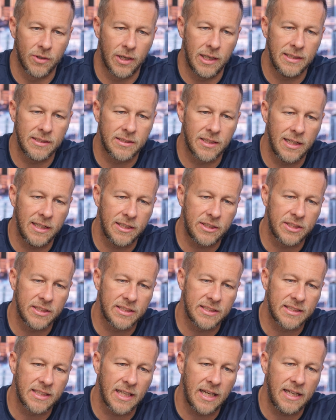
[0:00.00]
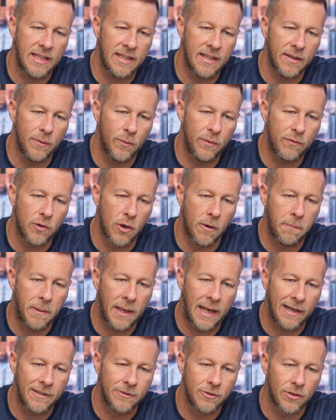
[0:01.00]
right? So let's just say that we've got
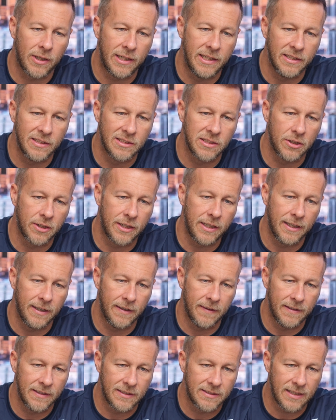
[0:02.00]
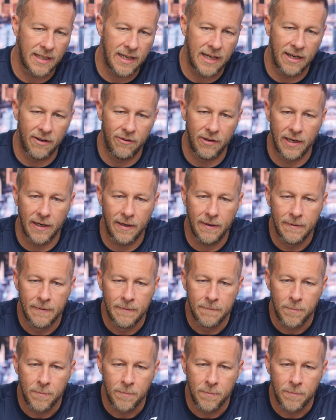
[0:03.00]
pattern traders looking at this area,